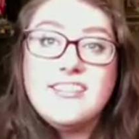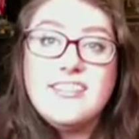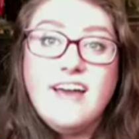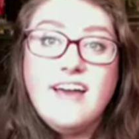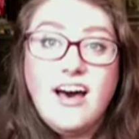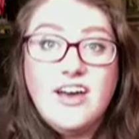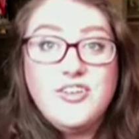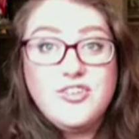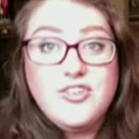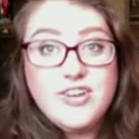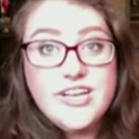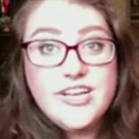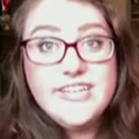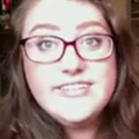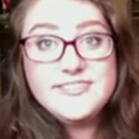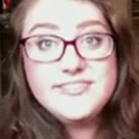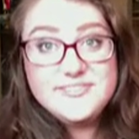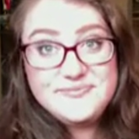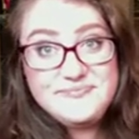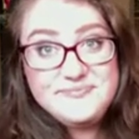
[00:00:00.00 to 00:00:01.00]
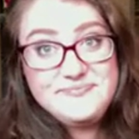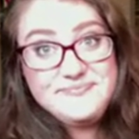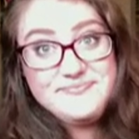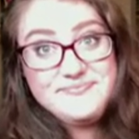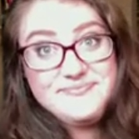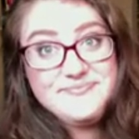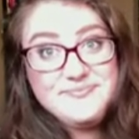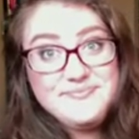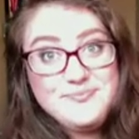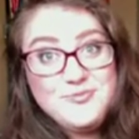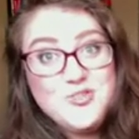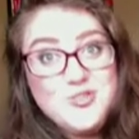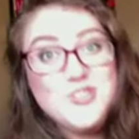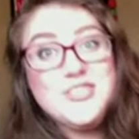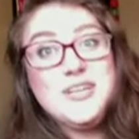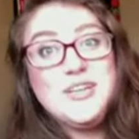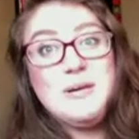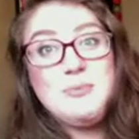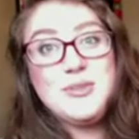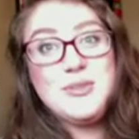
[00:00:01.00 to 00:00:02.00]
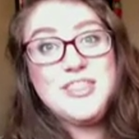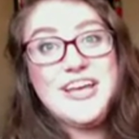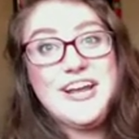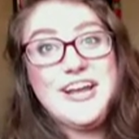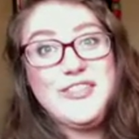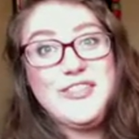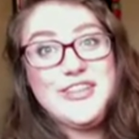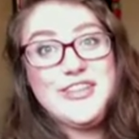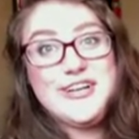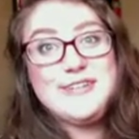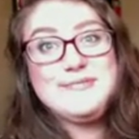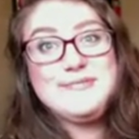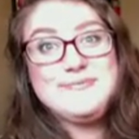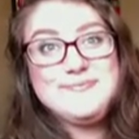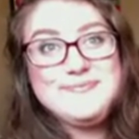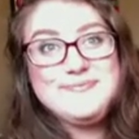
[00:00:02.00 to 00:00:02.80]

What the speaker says: The 100. Just gonna put that out there.